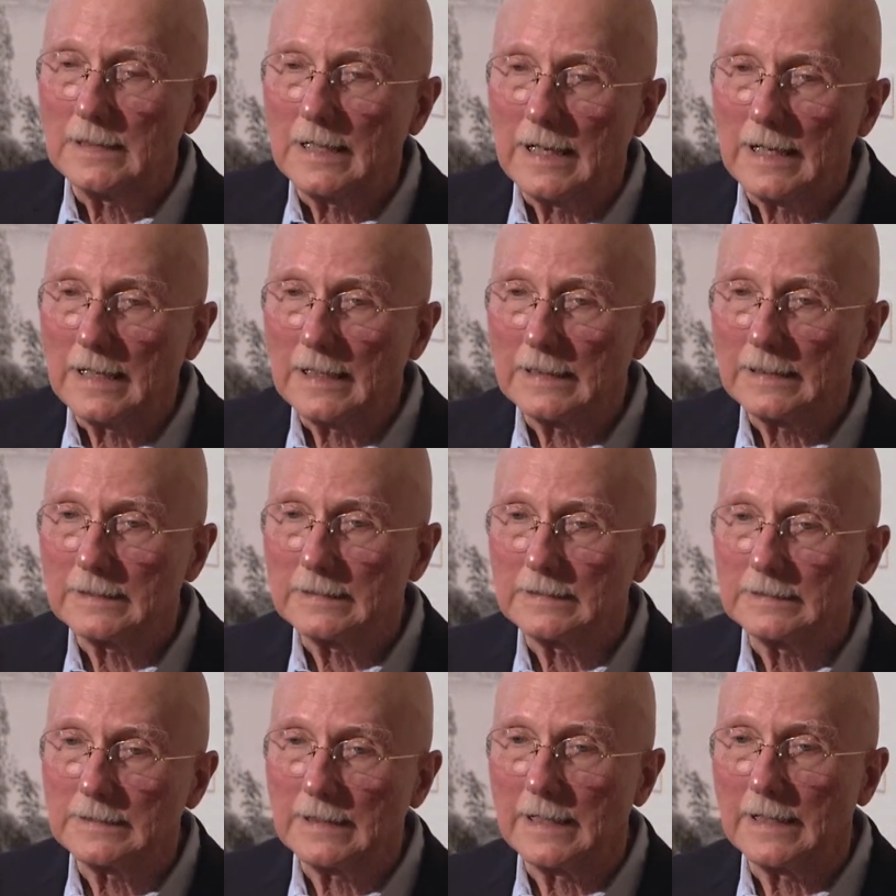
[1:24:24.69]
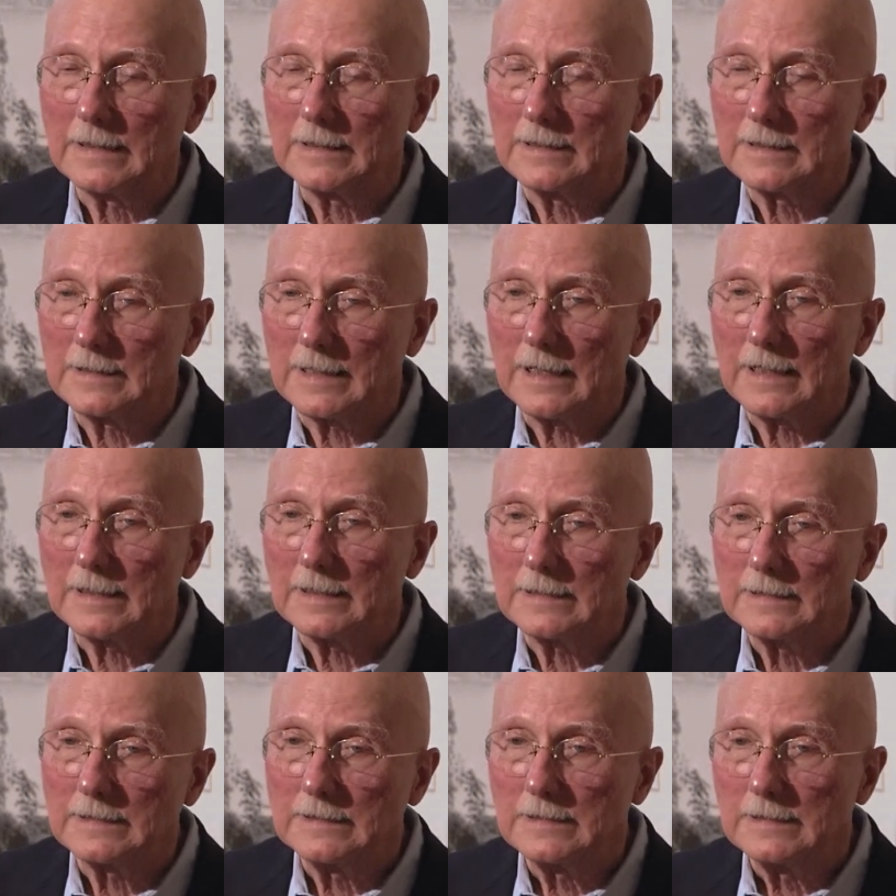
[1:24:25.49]
Uh, it, uh,
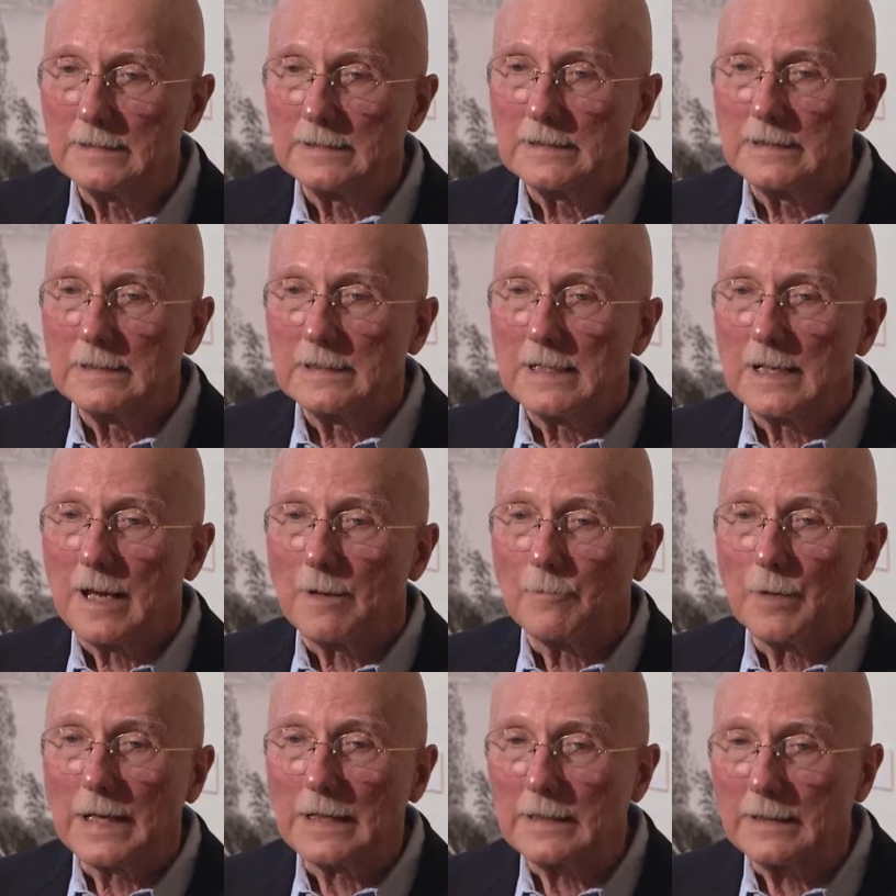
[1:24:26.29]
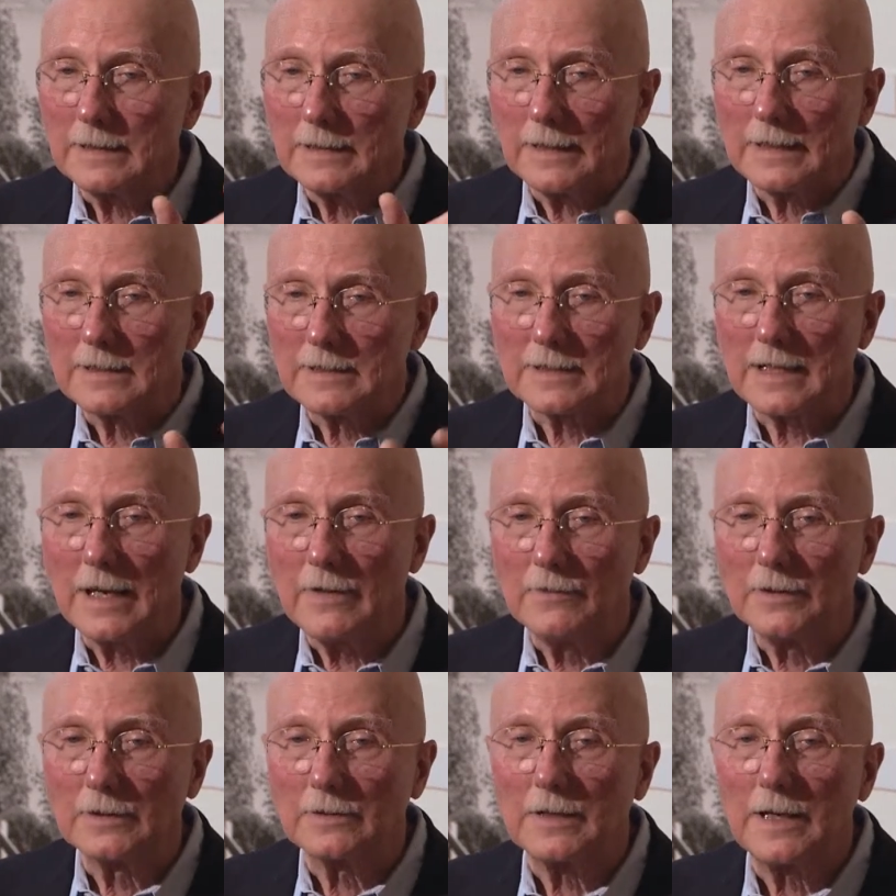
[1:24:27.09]
but its
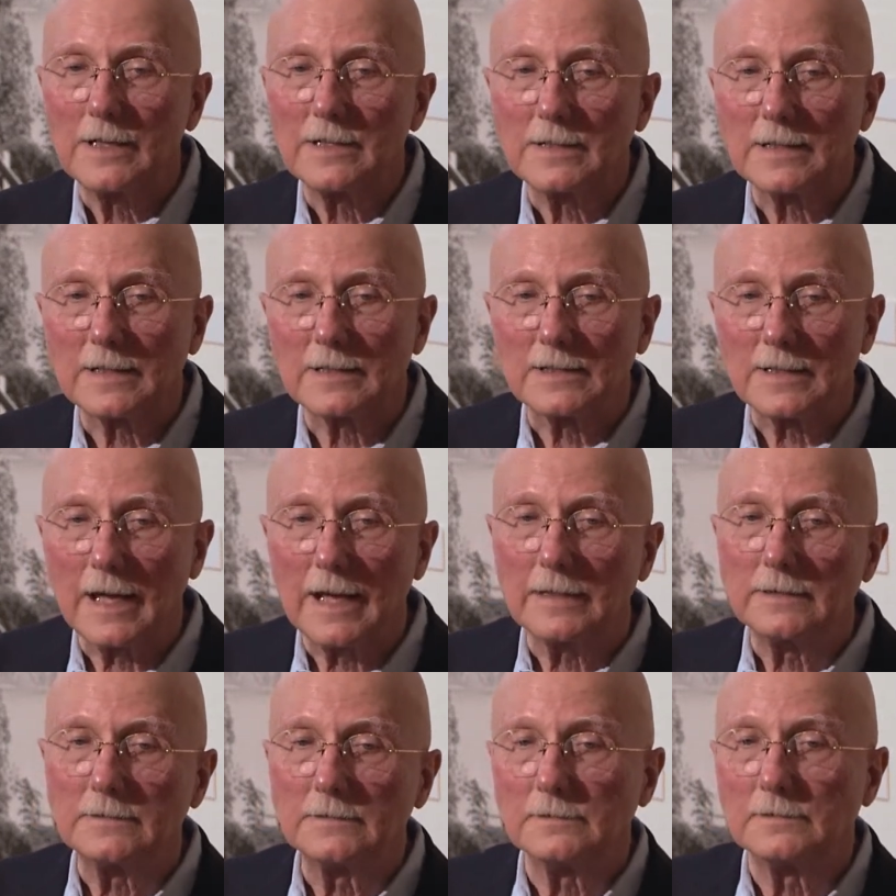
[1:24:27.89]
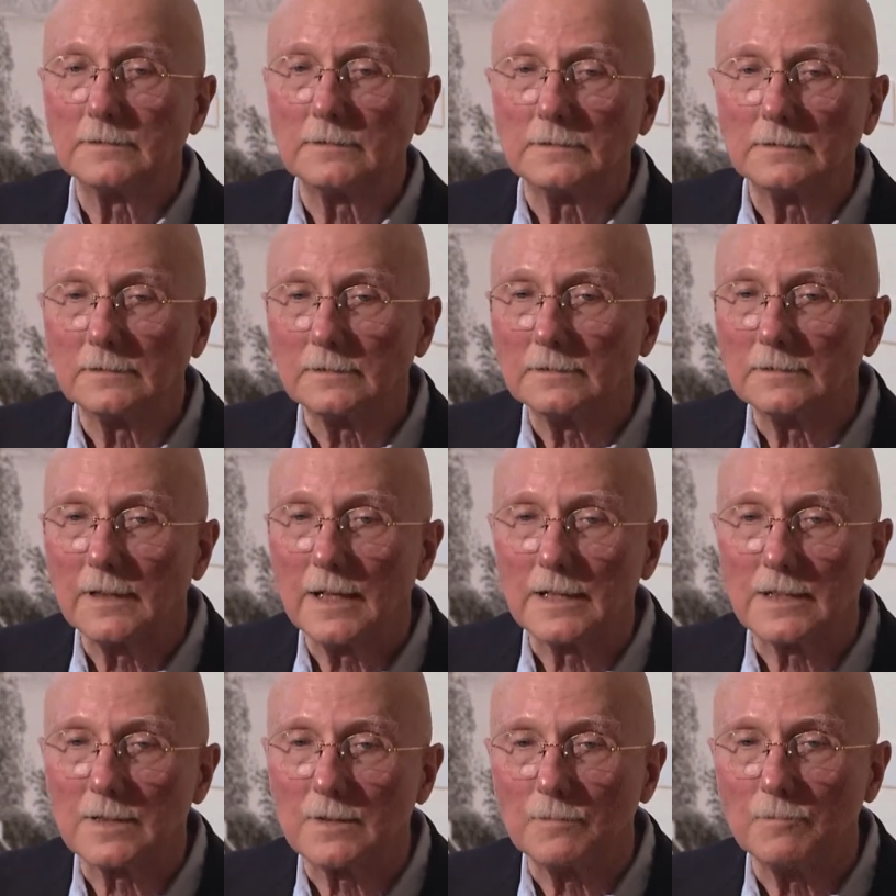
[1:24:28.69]
saving grace is that
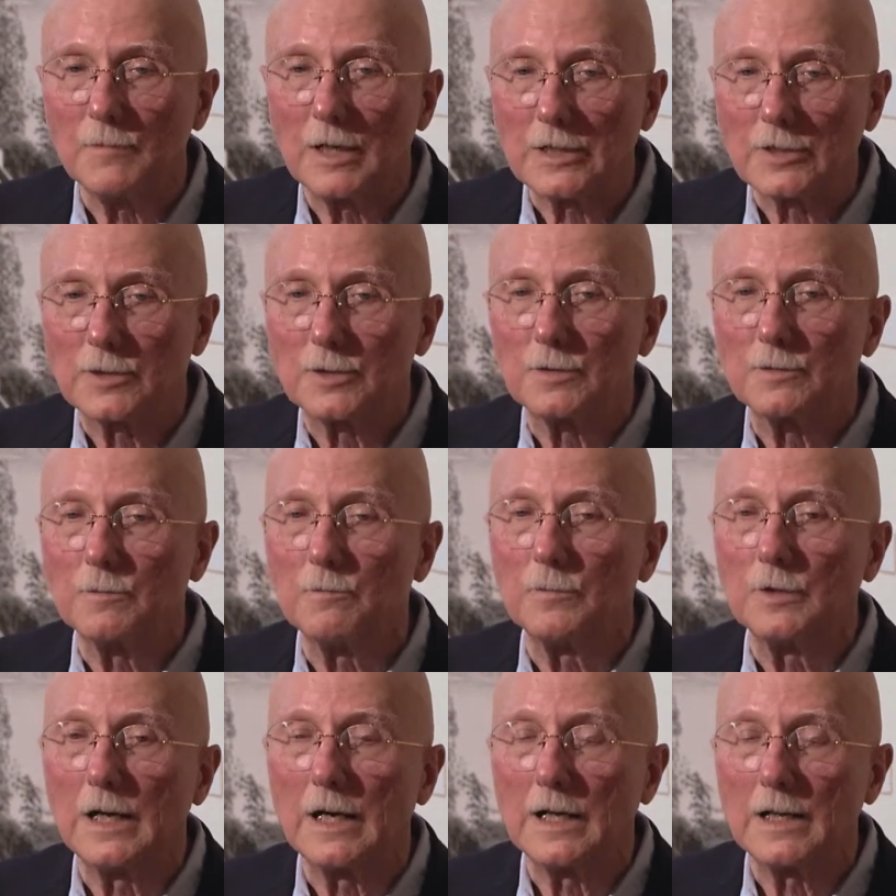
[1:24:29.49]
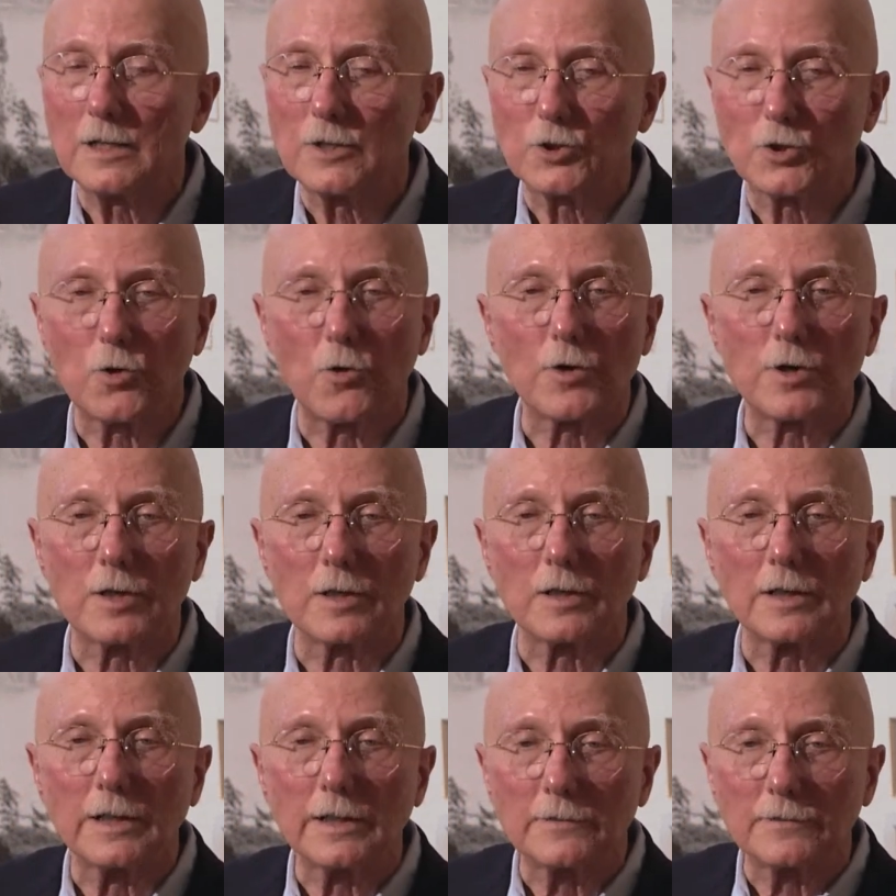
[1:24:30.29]
it's much uh, shorter
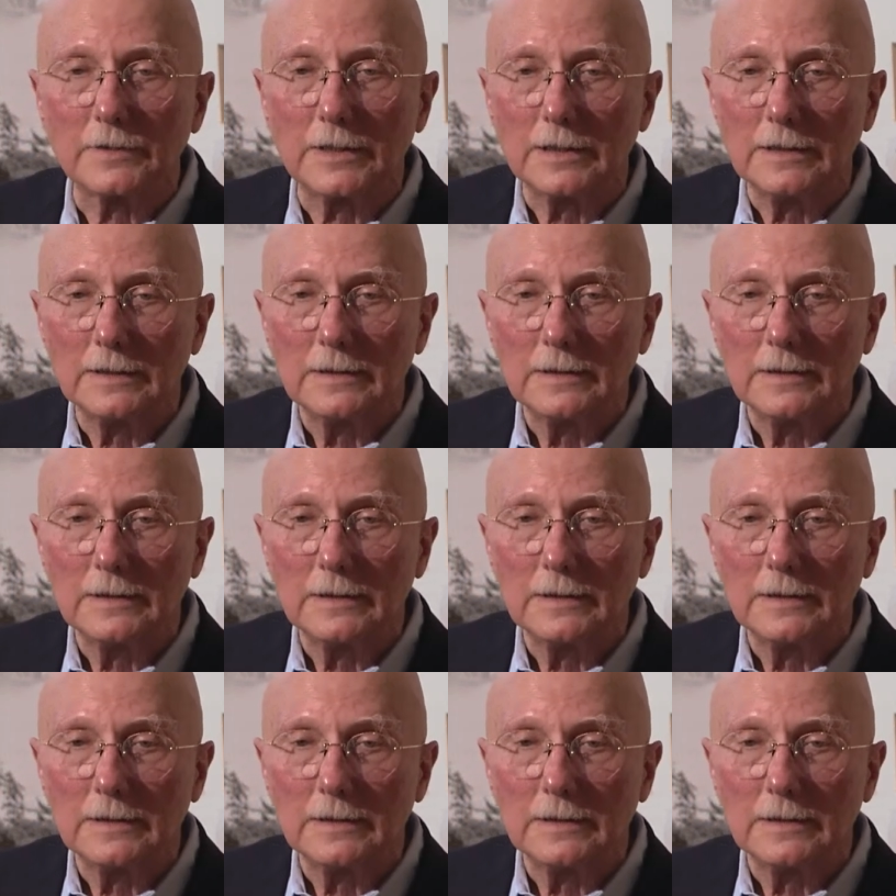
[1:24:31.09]
lived